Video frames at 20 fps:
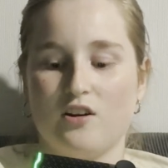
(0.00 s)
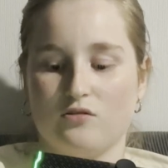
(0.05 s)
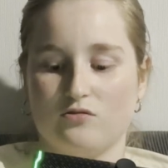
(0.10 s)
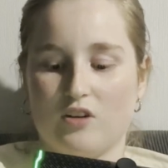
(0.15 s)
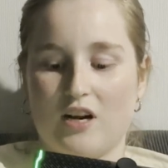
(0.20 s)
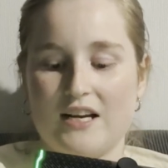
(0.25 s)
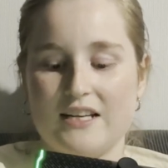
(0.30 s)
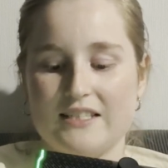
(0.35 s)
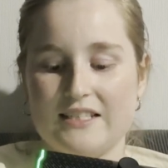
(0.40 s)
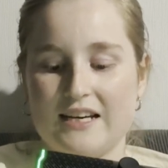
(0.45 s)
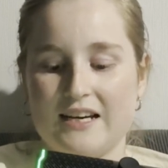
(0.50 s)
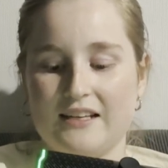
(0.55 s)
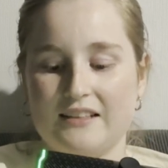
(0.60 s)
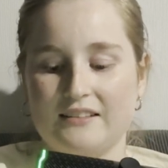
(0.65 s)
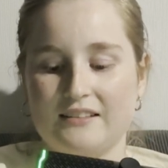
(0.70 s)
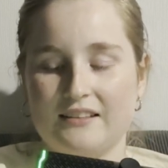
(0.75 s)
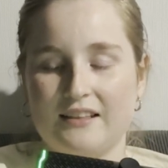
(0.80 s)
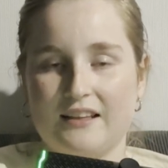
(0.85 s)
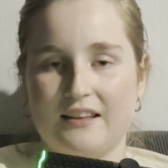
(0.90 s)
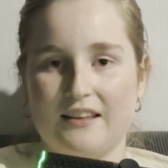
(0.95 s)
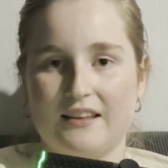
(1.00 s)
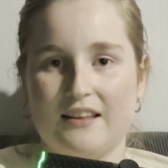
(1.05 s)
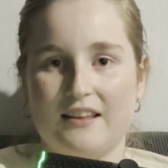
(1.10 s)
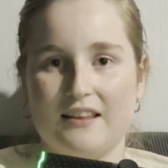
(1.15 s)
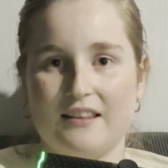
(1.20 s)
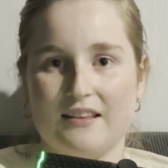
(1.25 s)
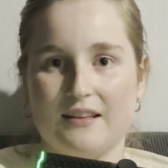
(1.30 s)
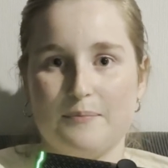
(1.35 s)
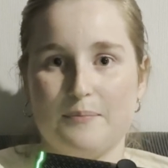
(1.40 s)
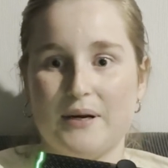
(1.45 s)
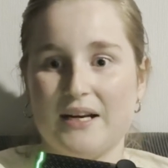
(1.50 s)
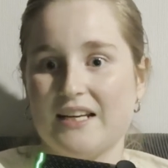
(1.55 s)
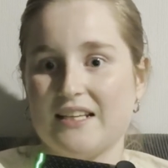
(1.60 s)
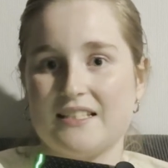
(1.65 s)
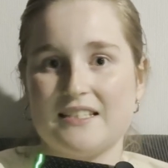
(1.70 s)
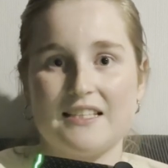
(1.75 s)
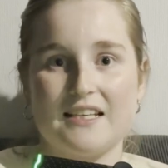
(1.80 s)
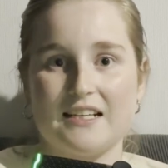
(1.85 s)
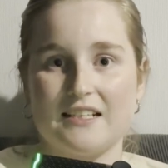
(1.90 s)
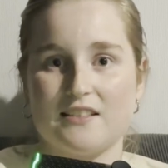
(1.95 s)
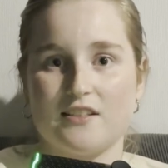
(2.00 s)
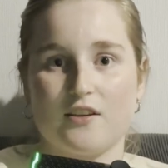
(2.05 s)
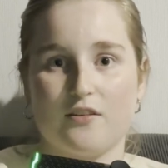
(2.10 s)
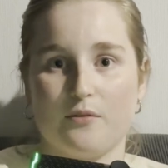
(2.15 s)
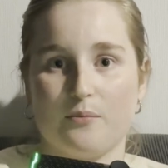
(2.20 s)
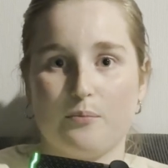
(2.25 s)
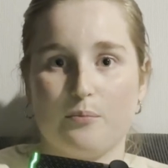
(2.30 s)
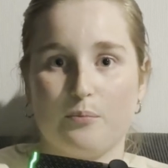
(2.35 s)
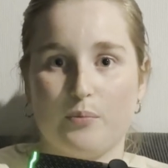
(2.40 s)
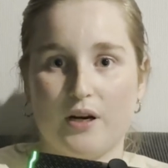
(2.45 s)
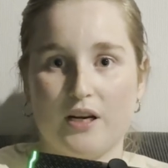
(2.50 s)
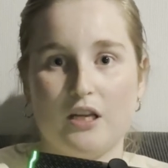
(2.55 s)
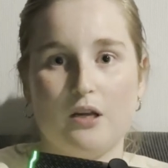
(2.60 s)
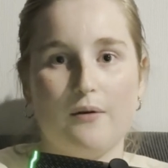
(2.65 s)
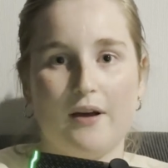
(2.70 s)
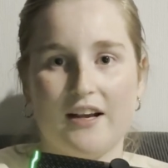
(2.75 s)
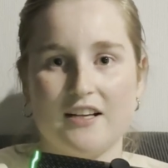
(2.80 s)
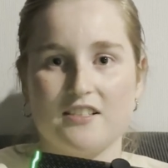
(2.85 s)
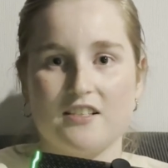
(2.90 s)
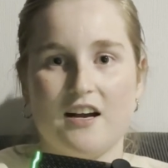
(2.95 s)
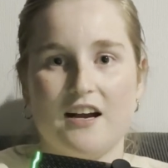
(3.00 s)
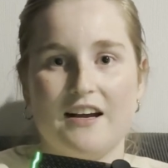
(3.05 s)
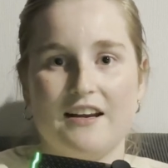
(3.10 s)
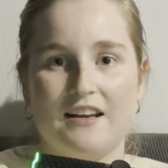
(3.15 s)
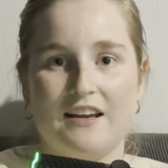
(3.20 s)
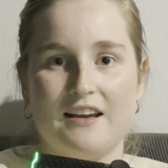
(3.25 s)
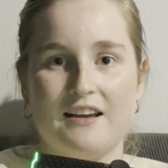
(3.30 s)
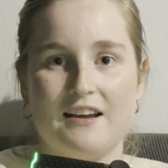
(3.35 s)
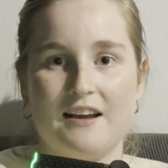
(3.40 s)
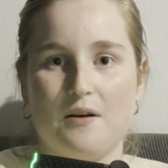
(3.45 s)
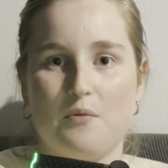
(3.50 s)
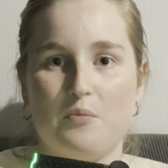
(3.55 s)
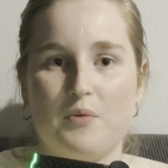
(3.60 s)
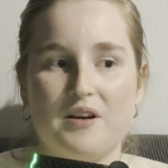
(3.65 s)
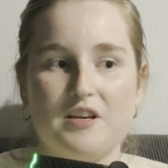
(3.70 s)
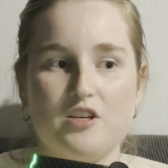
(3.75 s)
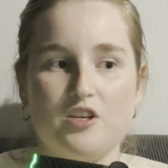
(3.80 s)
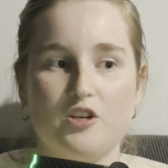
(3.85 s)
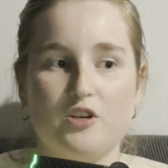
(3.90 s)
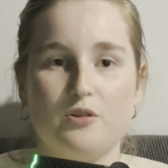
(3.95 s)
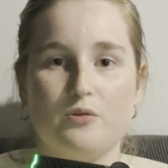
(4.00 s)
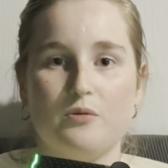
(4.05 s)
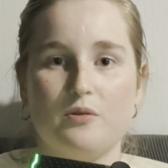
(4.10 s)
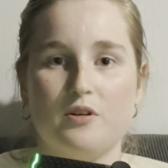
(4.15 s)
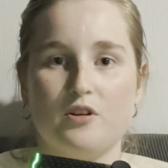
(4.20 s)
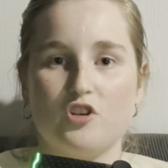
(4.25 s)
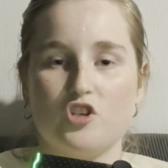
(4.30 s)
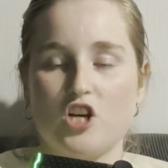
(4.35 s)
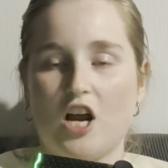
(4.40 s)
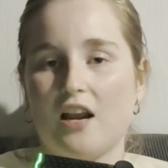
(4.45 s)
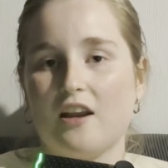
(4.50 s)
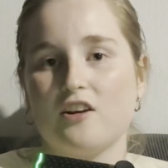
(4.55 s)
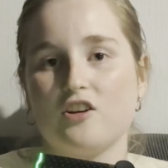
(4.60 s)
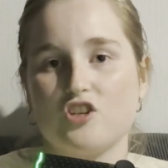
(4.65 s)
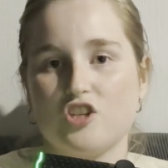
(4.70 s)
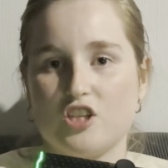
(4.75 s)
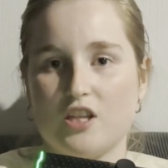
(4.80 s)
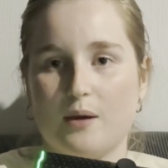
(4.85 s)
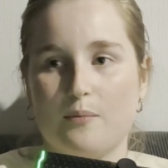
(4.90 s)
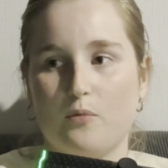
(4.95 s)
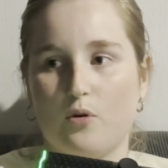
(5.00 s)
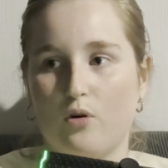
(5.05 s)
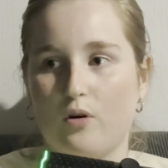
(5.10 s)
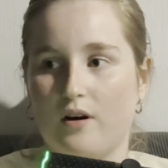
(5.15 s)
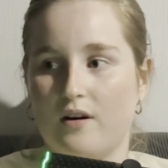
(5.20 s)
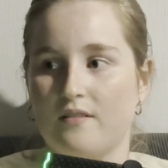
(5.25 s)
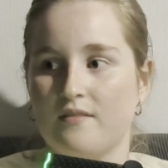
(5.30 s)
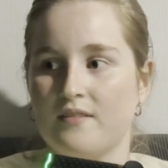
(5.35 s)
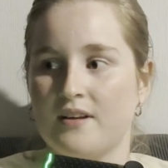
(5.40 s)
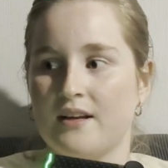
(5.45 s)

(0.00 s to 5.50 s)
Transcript: Write down the biggest things that bring you anxiety, and when you challenge them or